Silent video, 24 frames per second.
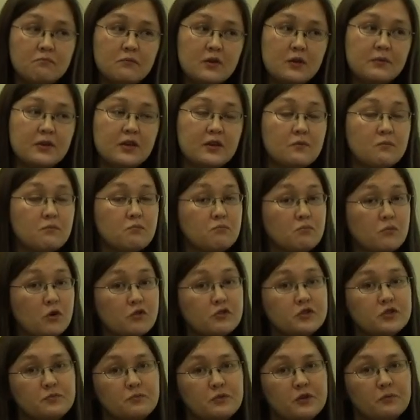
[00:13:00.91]
Maybe
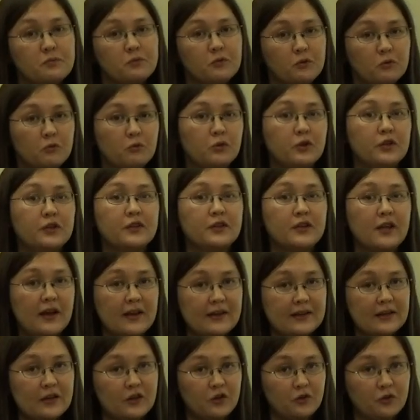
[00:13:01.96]
most people will
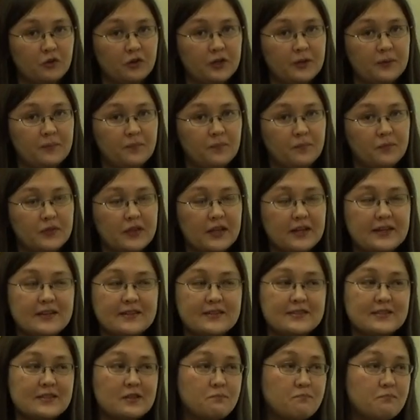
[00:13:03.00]
not agree that it
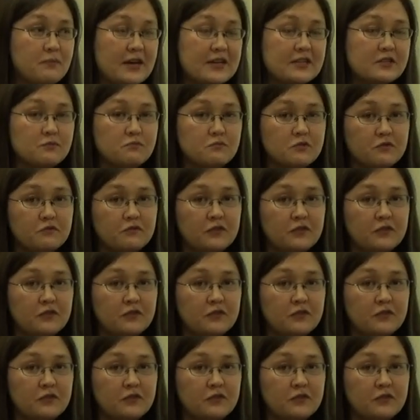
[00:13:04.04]
is the best